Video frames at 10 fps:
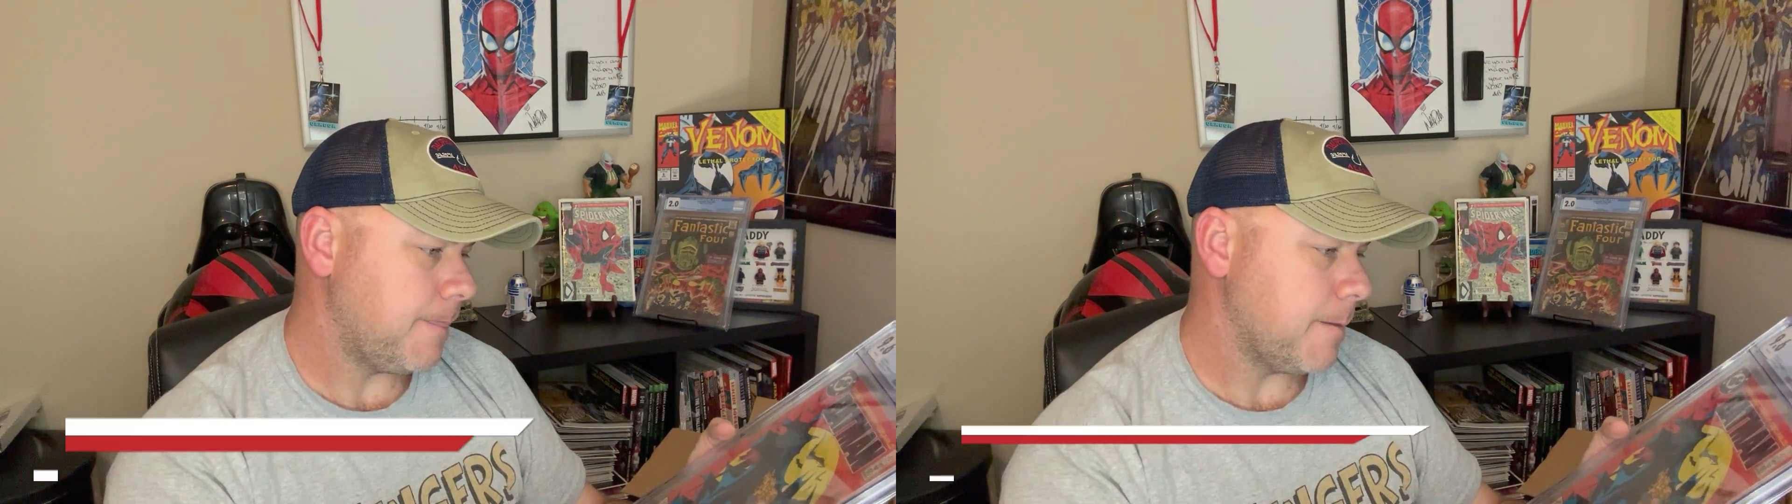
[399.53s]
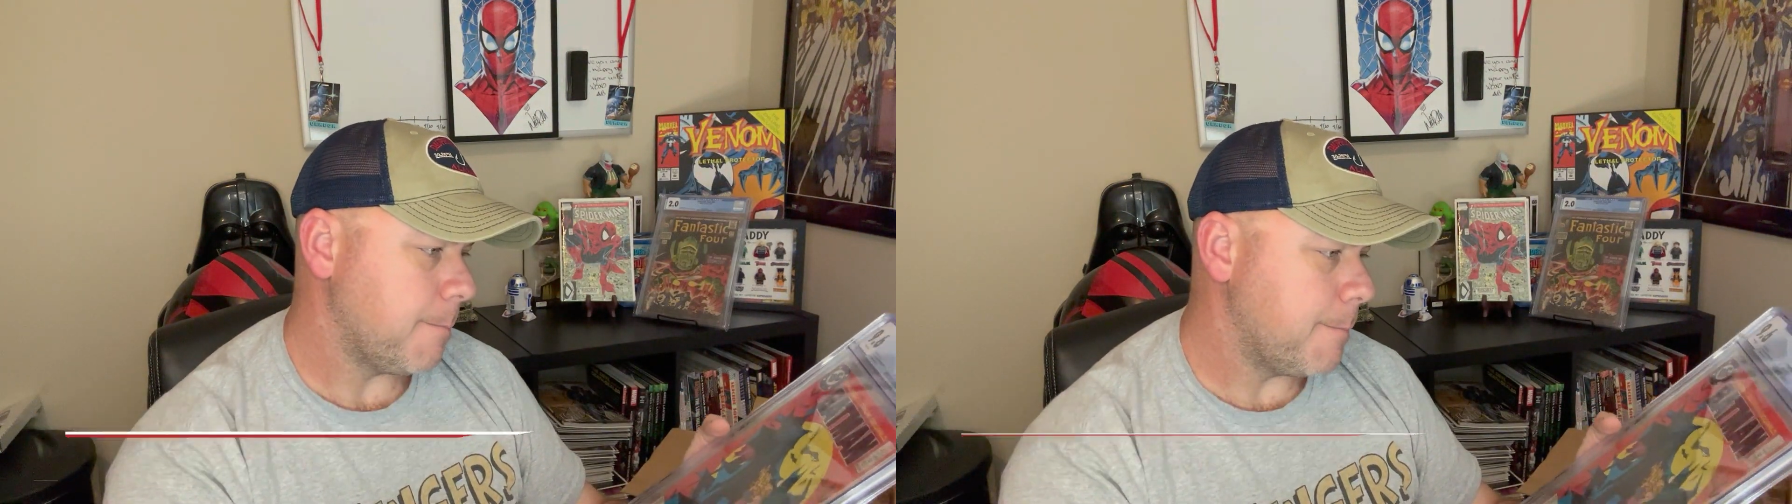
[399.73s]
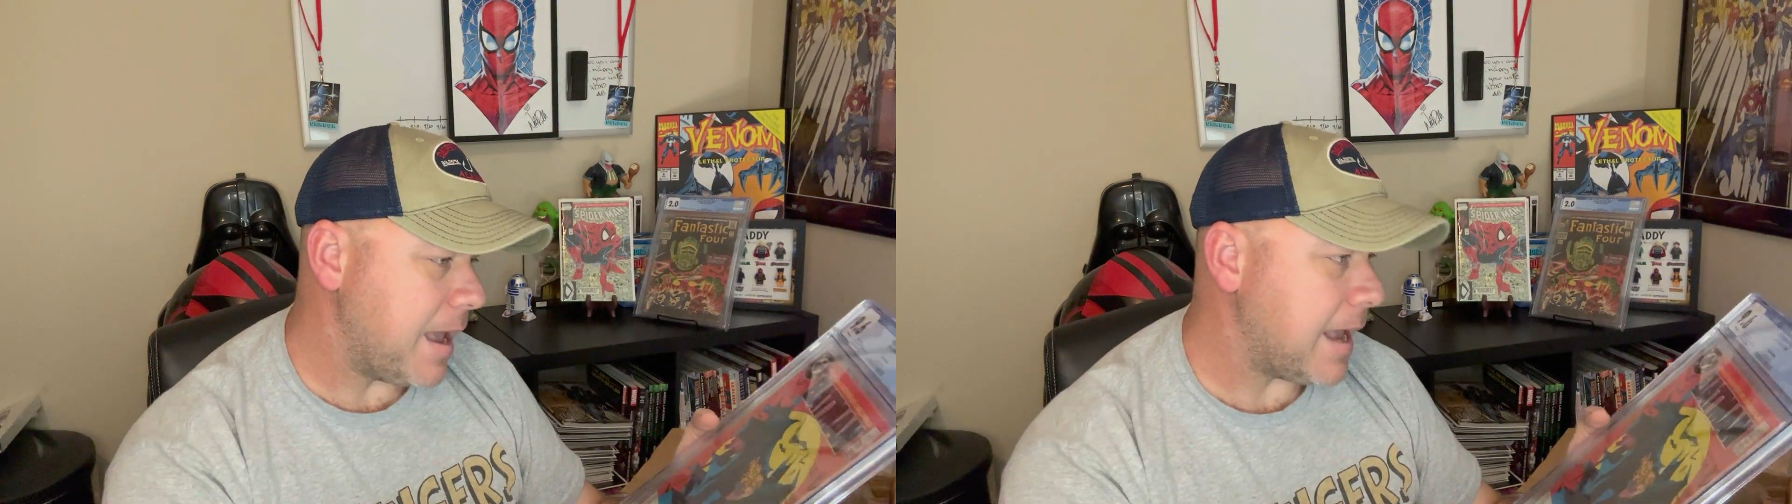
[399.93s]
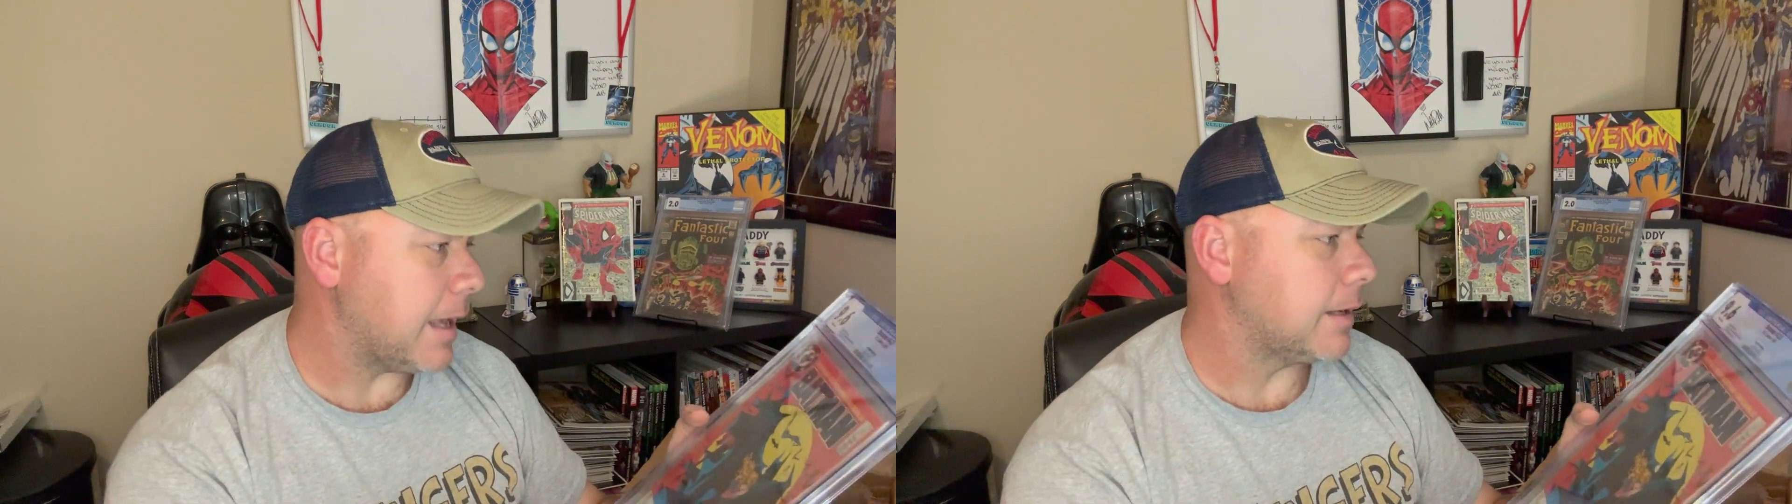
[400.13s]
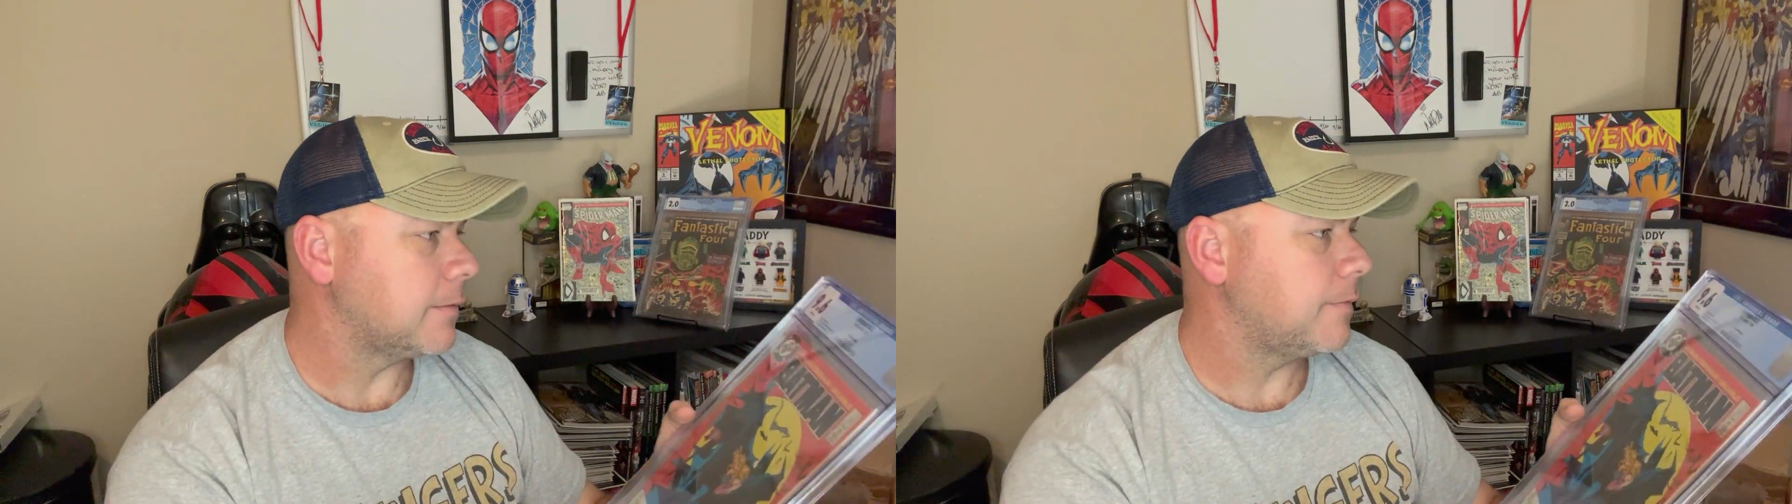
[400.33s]

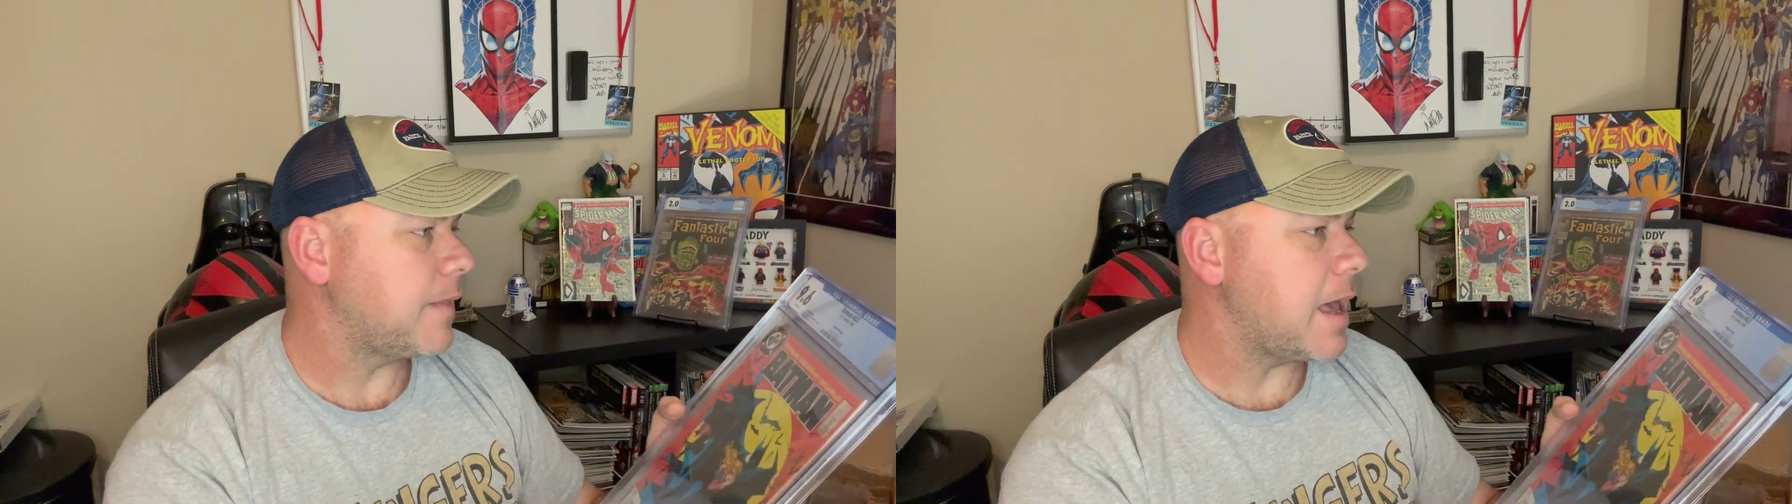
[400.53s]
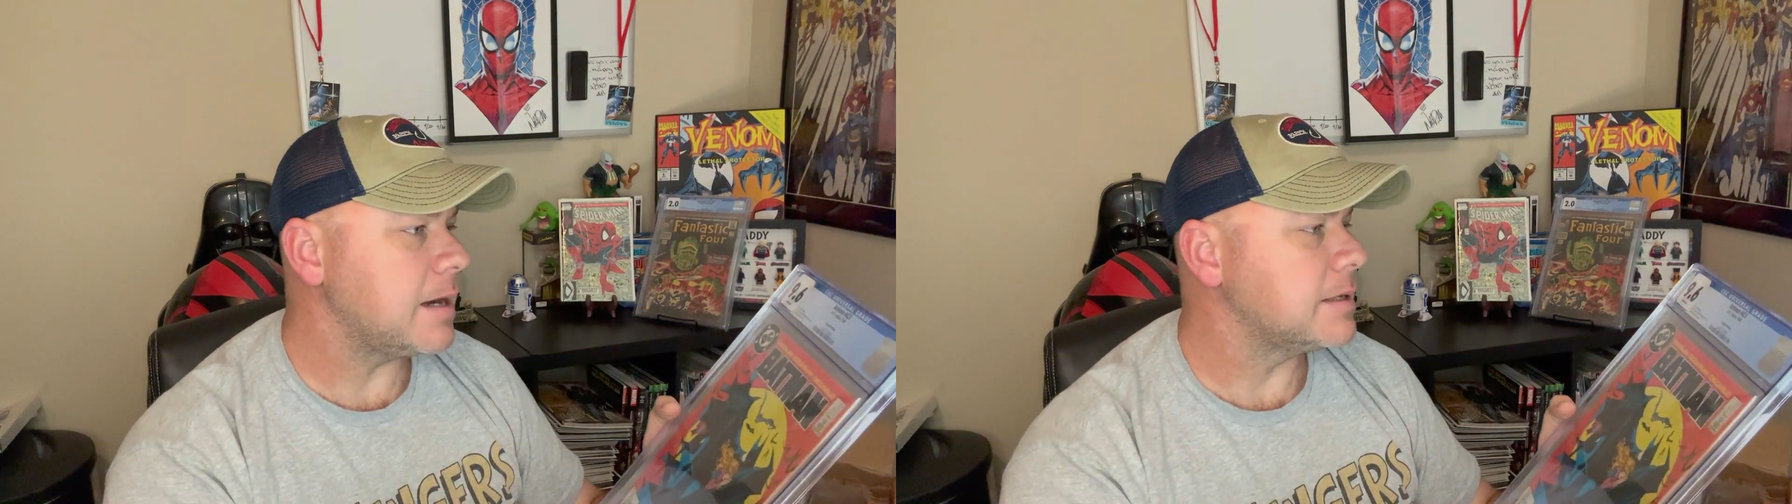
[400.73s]
Man, that